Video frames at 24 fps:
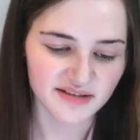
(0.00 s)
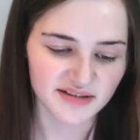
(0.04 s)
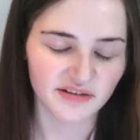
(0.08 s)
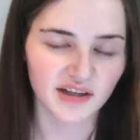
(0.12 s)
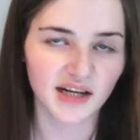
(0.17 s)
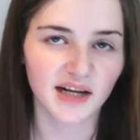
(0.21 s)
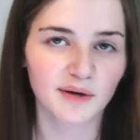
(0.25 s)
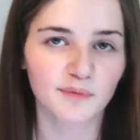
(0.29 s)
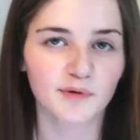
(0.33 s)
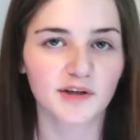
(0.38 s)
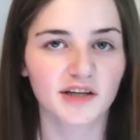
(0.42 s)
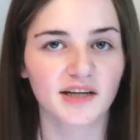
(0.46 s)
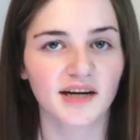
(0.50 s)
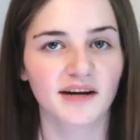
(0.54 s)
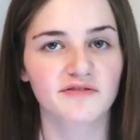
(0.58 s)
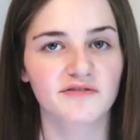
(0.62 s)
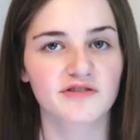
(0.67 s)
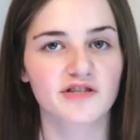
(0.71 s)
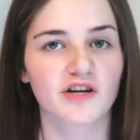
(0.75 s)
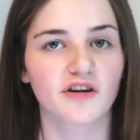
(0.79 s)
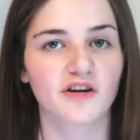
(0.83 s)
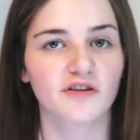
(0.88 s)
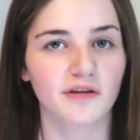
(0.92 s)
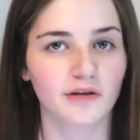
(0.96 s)
I feel like we're going to
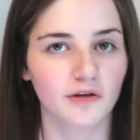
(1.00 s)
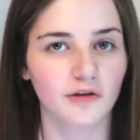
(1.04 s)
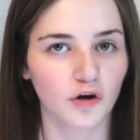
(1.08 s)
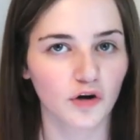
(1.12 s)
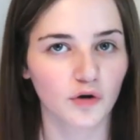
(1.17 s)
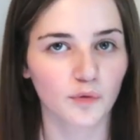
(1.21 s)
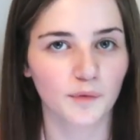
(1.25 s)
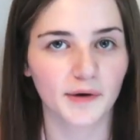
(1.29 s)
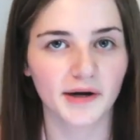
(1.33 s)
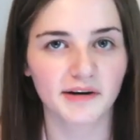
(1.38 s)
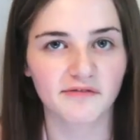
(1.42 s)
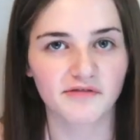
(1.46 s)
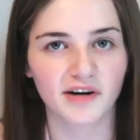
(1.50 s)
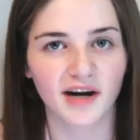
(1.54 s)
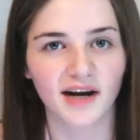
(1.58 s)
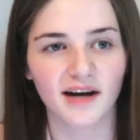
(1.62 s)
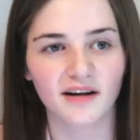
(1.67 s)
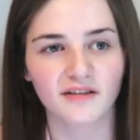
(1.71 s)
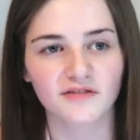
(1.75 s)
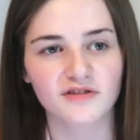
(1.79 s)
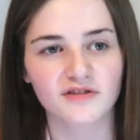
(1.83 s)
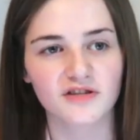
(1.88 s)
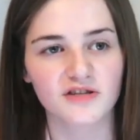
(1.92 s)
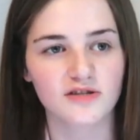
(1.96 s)
have to go the long way
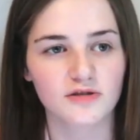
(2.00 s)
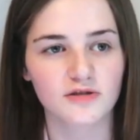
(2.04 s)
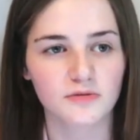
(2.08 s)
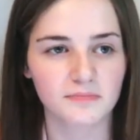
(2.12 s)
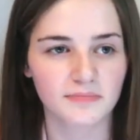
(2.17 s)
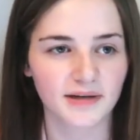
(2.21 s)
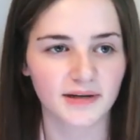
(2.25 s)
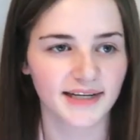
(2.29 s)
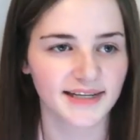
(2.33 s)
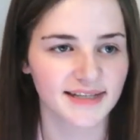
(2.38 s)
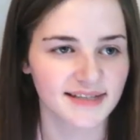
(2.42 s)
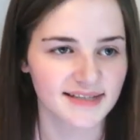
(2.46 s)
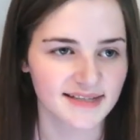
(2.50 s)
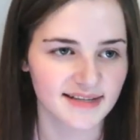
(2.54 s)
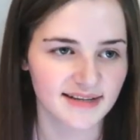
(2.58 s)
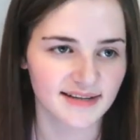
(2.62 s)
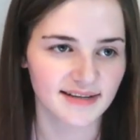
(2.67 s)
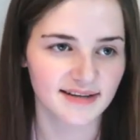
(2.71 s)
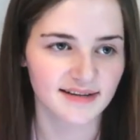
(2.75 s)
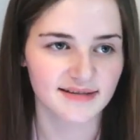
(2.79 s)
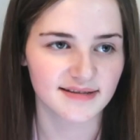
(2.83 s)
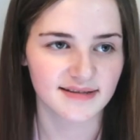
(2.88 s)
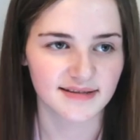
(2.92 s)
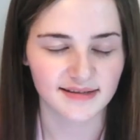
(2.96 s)
around to some
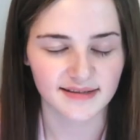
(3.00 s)
places,